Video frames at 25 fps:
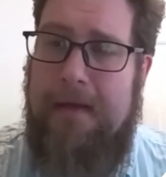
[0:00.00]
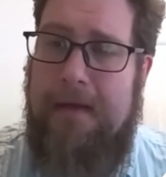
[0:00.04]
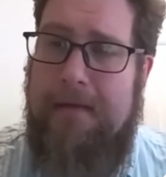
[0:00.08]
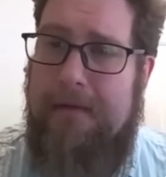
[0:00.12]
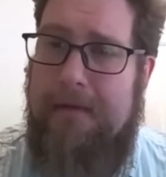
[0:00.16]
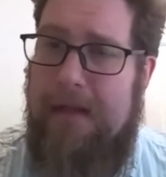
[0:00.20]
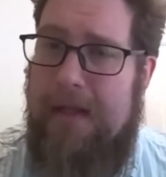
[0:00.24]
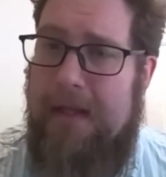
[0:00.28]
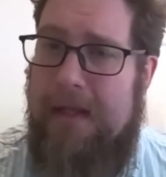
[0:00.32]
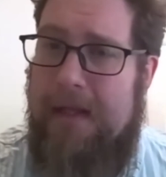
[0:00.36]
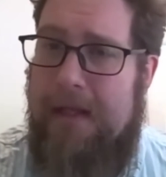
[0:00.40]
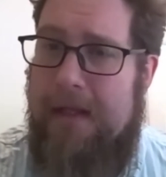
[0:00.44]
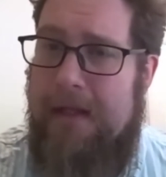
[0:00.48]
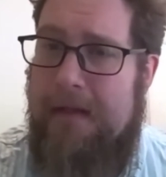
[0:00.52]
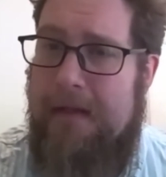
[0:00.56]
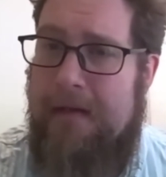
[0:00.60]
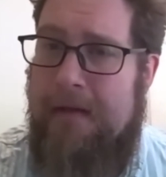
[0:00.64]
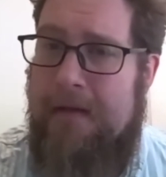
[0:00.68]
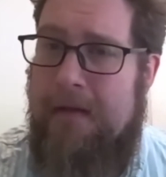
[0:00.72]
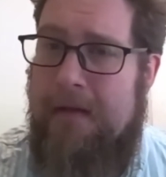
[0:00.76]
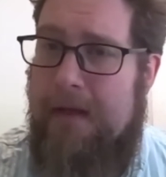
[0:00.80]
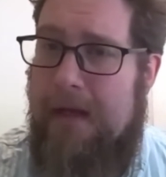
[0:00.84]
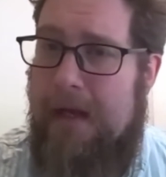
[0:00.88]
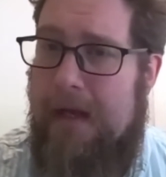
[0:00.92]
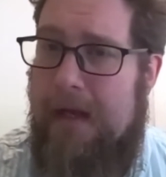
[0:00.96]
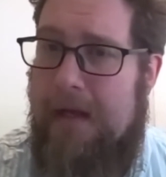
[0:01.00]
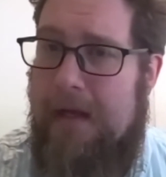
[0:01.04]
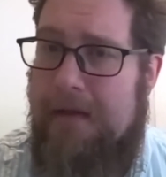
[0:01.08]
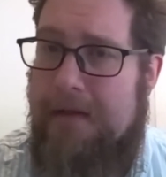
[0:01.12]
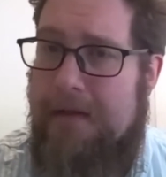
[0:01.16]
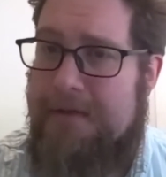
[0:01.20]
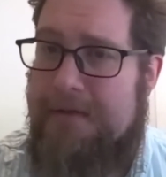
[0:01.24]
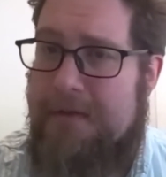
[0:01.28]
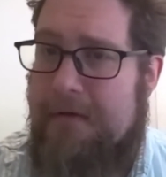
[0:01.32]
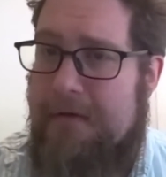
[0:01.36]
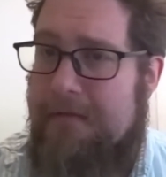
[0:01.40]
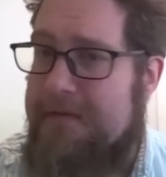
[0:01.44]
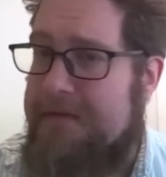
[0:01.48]
then uh, the
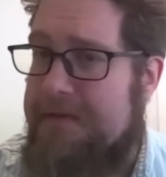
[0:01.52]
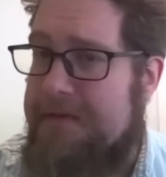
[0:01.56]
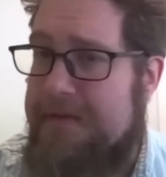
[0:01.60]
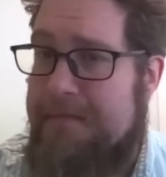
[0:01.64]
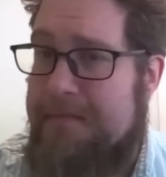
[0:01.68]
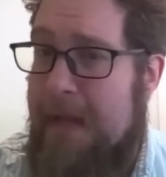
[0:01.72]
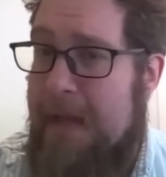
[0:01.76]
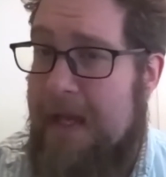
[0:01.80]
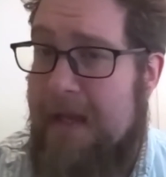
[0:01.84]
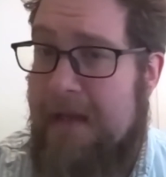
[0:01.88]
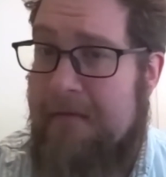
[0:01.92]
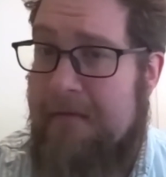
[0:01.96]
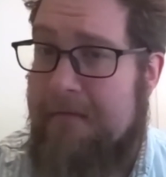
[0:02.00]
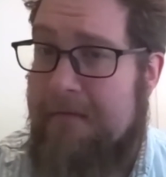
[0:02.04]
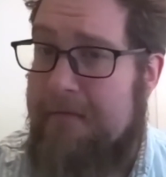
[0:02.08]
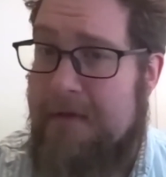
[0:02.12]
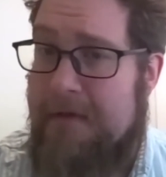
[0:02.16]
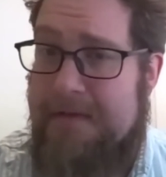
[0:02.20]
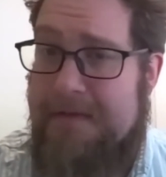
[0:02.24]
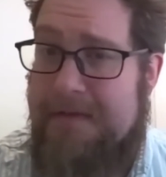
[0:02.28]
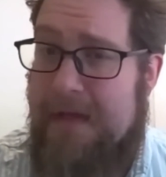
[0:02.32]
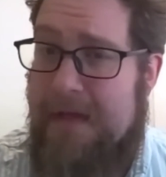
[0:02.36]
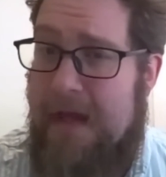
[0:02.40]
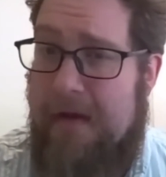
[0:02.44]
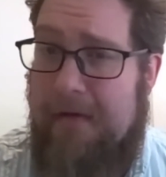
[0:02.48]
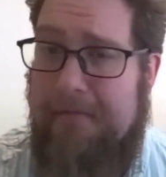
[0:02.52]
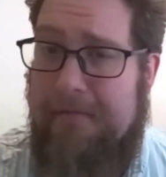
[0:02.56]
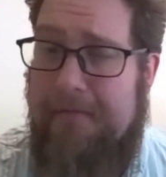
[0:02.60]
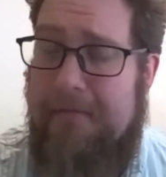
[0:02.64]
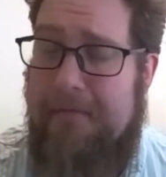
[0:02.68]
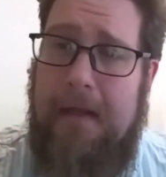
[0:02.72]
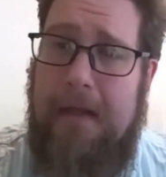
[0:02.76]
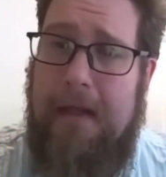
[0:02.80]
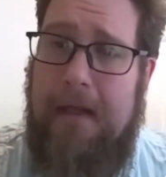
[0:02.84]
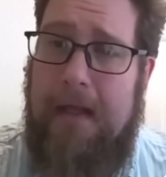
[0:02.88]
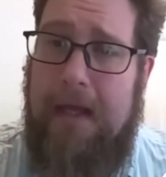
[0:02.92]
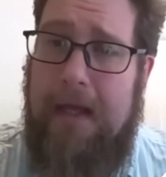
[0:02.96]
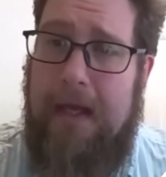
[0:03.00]
service is paying for itself.
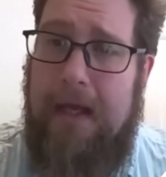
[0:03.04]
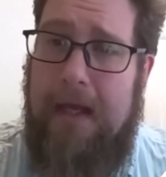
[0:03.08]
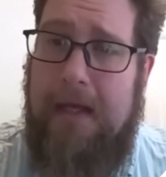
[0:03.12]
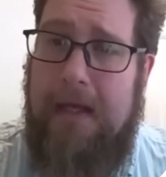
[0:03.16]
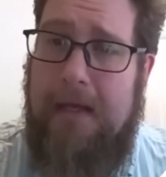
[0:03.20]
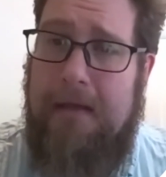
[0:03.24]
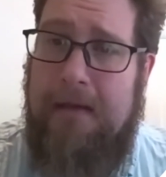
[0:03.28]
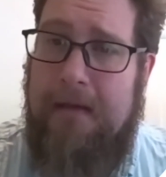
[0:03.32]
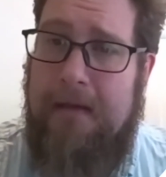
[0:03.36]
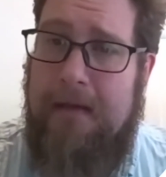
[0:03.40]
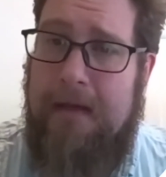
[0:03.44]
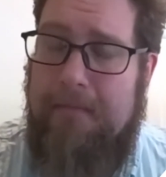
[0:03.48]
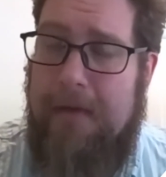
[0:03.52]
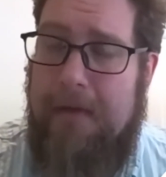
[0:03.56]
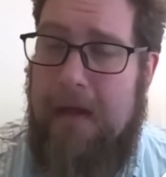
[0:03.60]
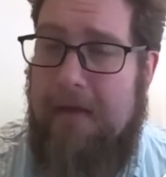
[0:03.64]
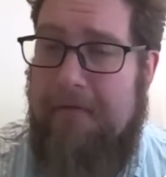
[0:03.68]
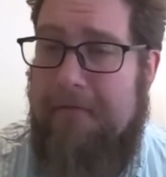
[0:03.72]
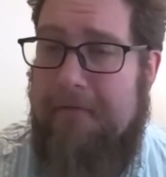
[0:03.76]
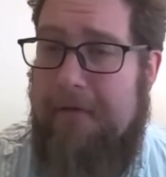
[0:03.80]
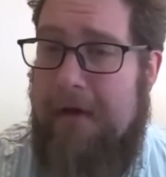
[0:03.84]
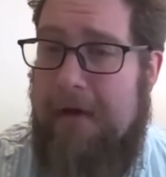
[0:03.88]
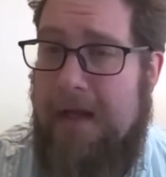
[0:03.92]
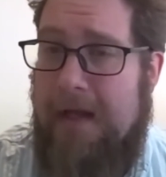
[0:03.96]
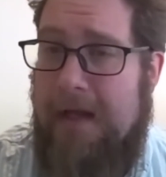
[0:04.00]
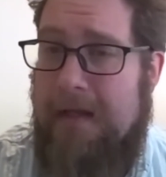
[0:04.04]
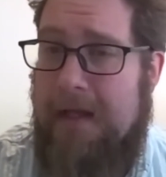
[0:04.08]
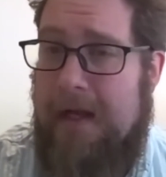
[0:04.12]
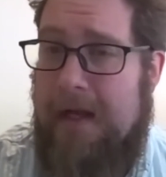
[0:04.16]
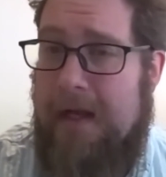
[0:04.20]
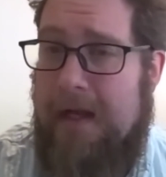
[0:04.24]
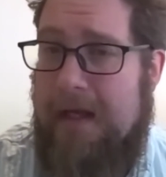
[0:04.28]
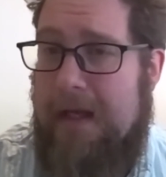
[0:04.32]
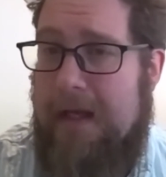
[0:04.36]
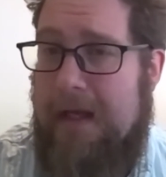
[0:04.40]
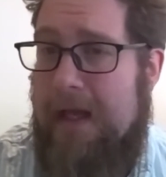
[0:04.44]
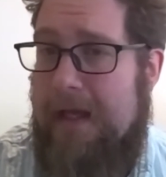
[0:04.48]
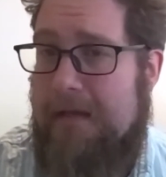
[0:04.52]
And I find that
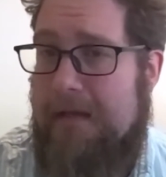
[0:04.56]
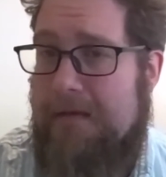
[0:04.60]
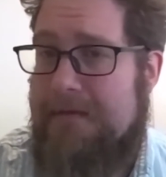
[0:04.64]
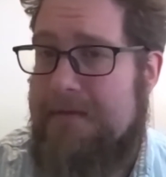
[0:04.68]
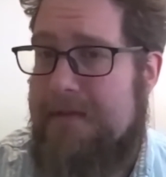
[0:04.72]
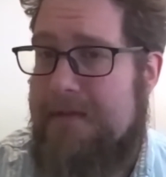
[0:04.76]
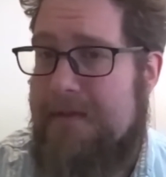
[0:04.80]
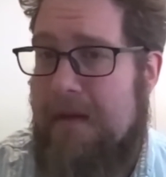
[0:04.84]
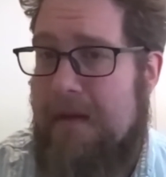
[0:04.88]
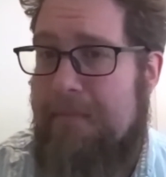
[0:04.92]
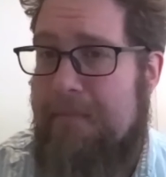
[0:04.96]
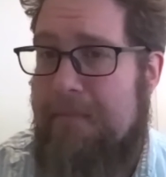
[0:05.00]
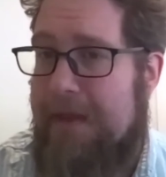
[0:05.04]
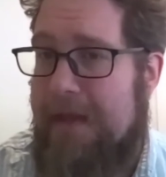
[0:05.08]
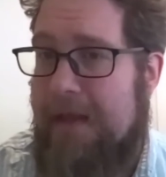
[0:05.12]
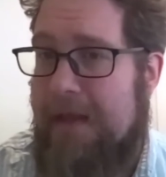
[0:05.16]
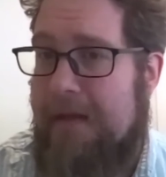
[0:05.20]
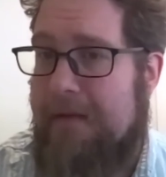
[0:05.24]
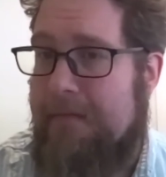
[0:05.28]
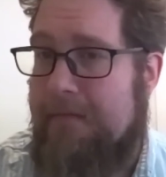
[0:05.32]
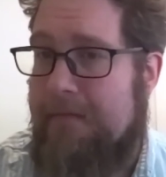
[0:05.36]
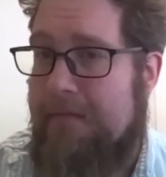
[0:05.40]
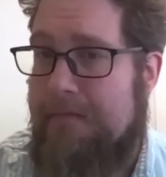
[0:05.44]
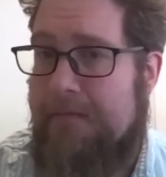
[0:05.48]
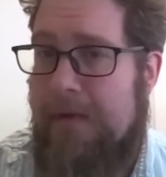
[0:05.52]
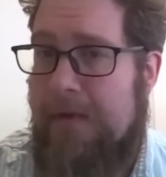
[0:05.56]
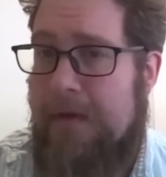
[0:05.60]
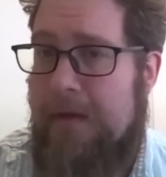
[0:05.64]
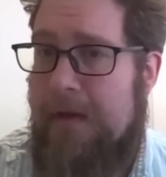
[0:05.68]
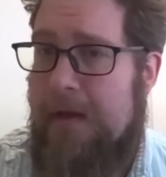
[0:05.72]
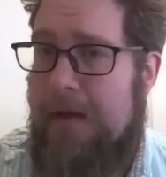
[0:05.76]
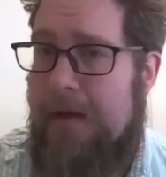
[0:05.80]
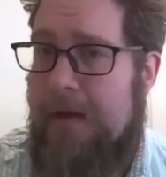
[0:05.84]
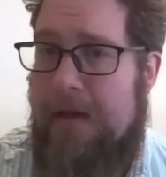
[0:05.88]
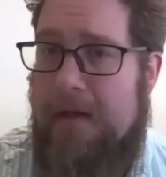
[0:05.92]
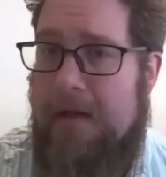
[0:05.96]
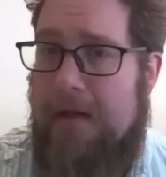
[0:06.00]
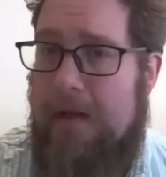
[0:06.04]
I get something
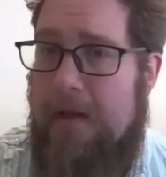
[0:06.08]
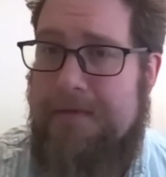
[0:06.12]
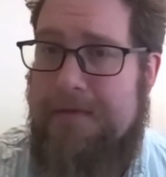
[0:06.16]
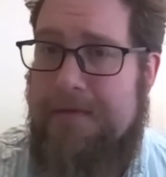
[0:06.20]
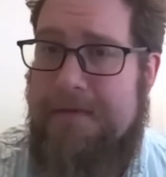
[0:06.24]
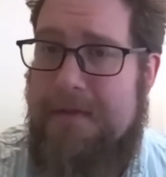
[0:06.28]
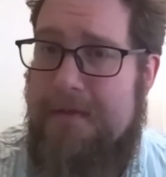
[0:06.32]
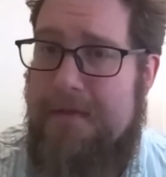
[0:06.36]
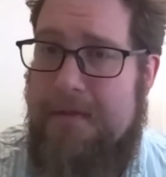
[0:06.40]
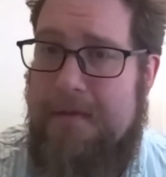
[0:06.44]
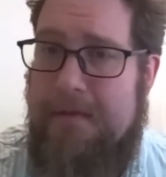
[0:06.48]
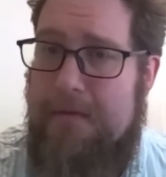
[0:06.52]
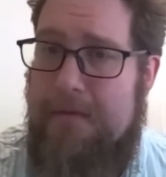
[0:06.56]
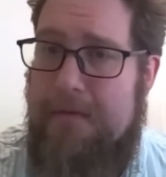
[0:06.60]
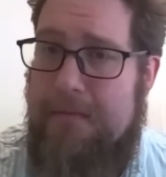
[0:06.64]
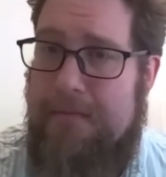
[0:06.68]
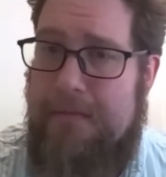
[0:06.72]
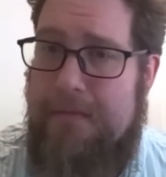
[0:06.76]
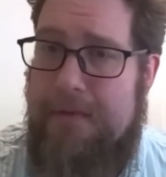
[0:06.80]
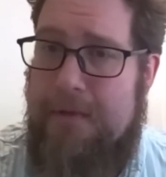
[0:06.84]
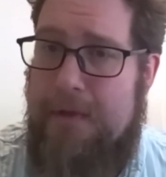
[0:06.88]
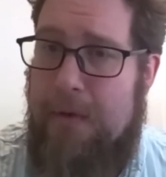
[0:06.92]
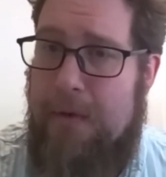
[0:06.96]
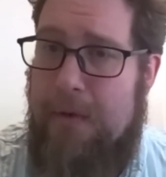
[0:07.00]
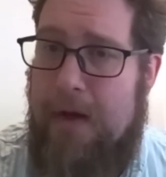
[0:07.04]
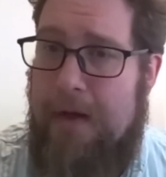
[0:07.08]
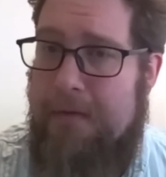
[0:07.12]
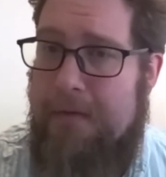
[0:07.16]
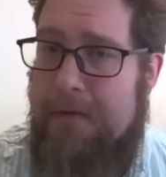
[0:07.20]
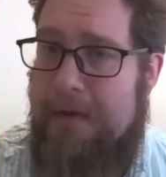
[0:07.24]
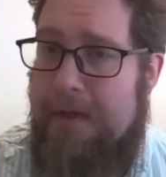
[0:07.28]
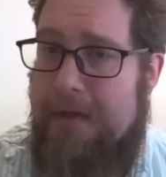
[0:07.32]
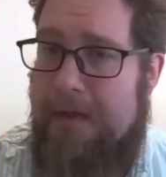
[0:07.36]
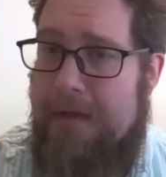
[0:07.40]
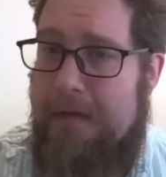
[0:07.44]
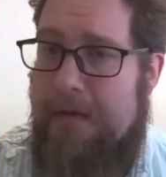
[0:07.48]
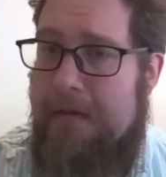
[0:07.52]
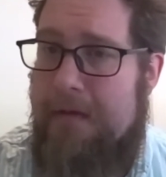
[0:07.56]
close to
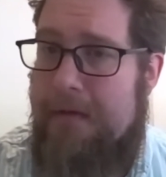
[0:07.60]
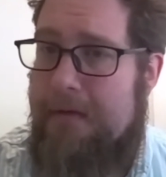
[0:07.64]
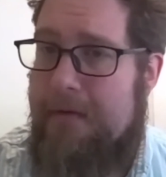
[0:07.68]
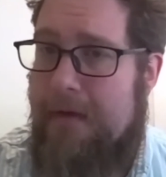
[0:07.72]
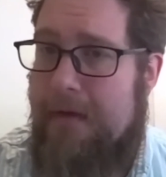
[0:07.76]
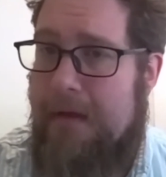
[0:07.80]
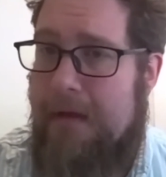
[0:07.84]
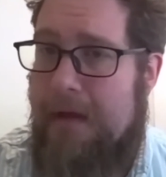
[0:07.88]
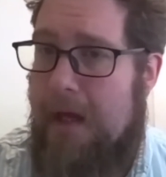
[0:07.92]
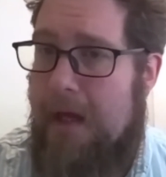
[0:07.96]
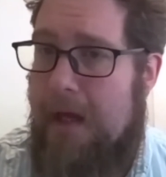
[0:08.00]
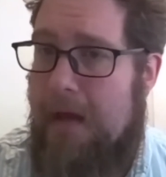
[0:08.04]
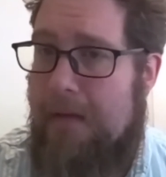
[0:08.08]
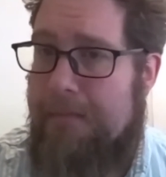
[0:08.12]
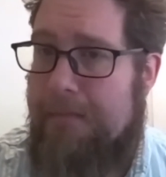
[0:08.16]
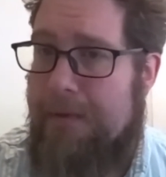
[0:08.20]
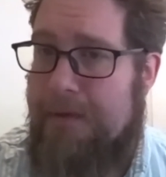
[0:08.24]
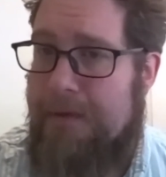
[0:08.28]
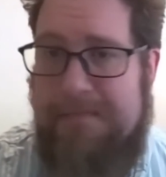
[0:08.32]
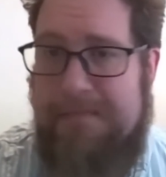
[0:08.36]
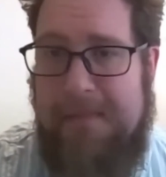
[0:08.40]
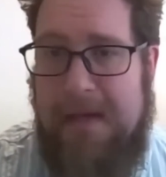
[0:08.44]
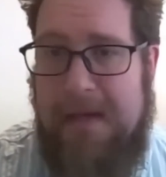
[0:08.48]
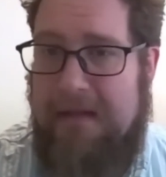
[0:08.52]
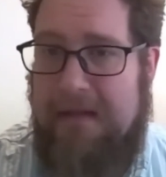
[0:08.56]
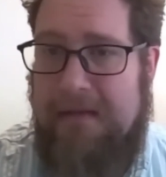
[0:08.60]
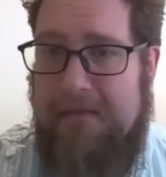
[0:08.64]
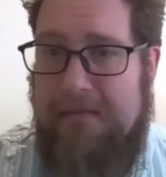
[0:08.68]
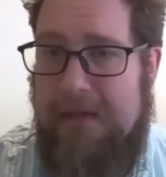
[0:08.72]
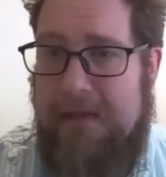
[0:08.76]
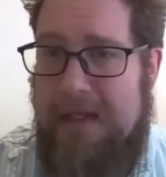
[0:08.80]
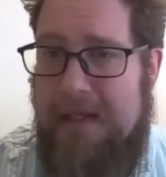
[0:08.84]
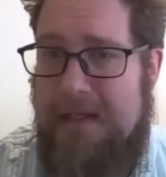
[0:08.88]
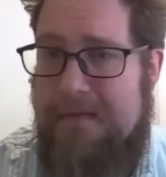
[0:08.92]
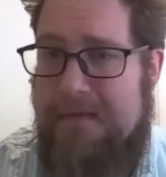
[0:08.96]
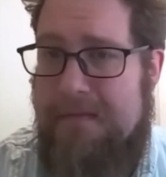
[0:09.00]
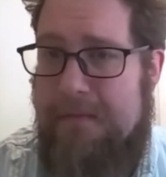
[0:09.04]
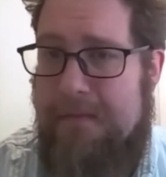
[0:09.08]
200 uh, prospective
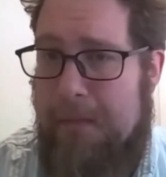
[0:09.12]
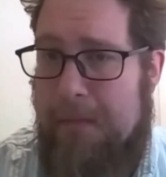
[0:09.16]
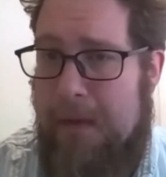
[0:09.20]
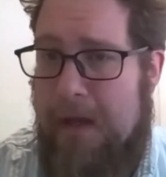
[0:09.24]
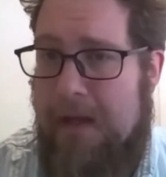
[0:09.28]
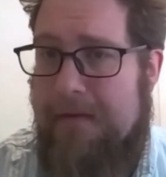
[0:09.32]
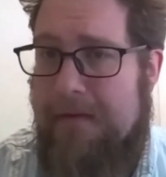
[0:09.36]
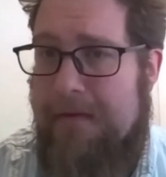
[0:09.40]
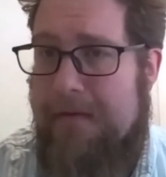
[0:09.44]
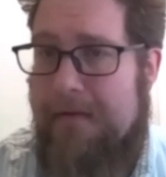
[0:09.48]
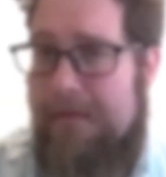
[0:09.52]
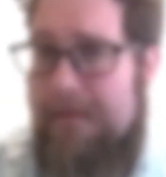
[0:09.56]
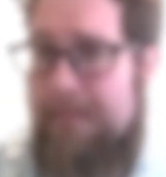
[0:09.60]
leads per month.